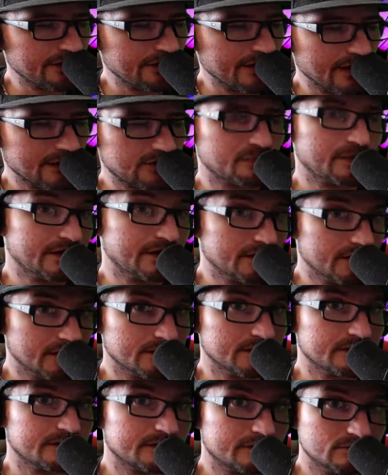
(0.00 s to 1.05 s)
that's
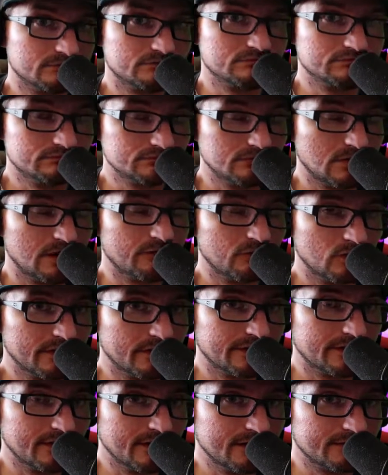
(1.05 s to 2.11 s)
because of what
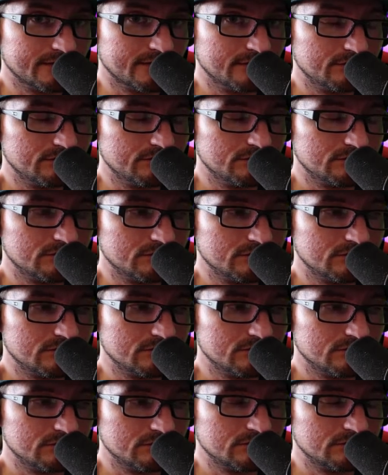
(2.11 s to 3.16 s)
it does
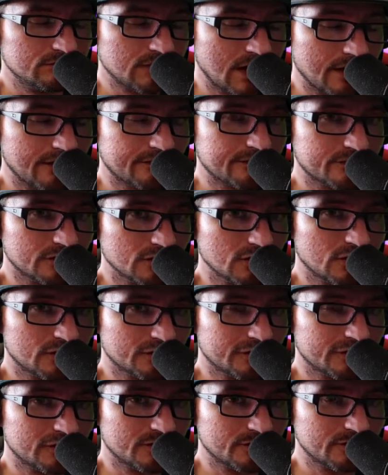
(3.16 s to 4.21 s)
after
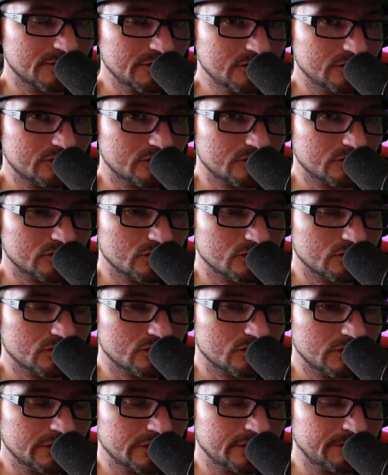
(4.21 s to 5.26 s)
long-term use,
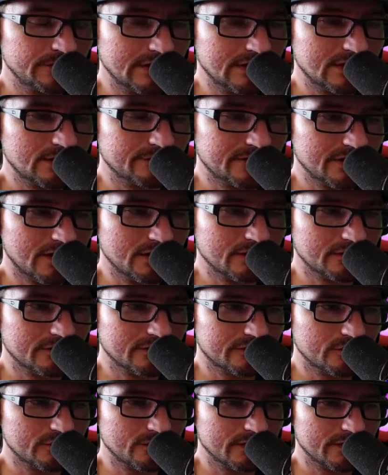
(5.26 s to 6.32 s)
and you become
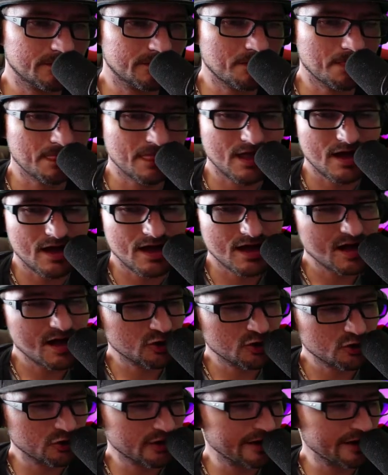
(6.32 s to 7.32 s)
tolerant to it. Could I